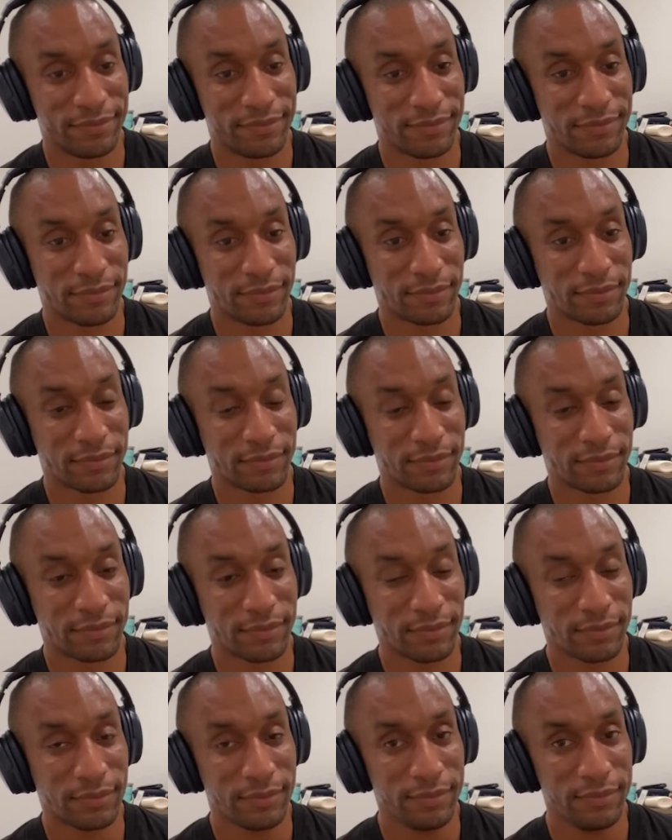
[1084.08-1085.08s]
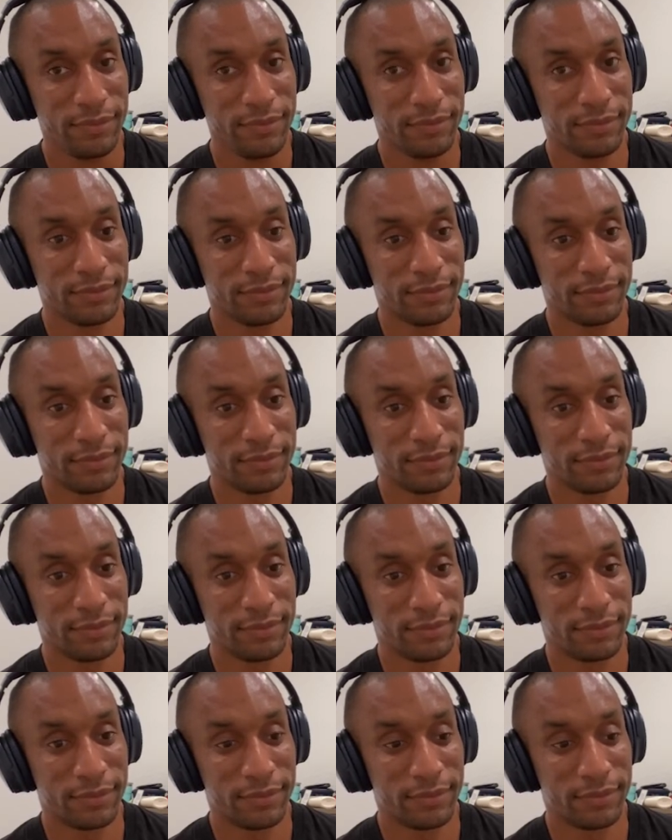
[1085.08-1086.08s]

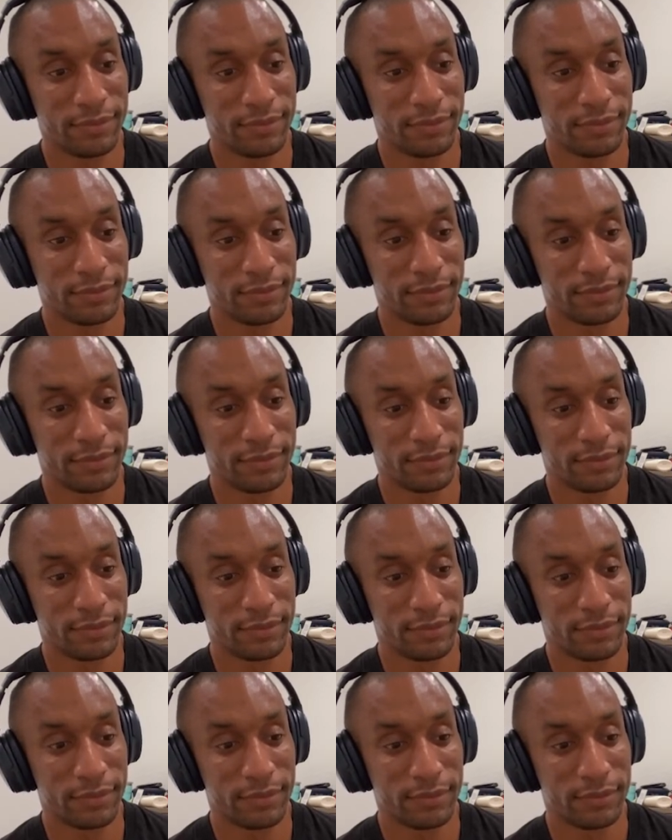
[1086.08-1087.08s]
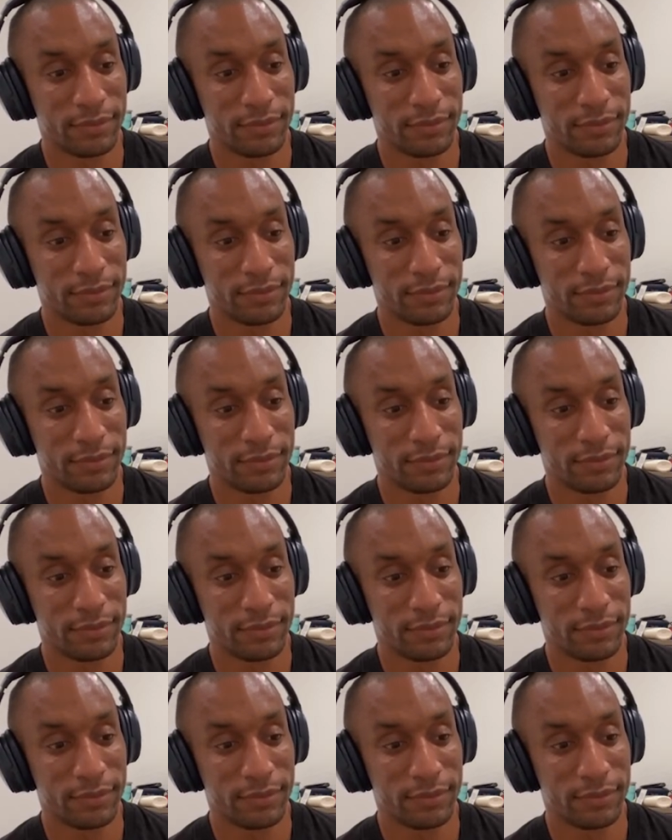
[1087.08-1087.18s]
[no speech]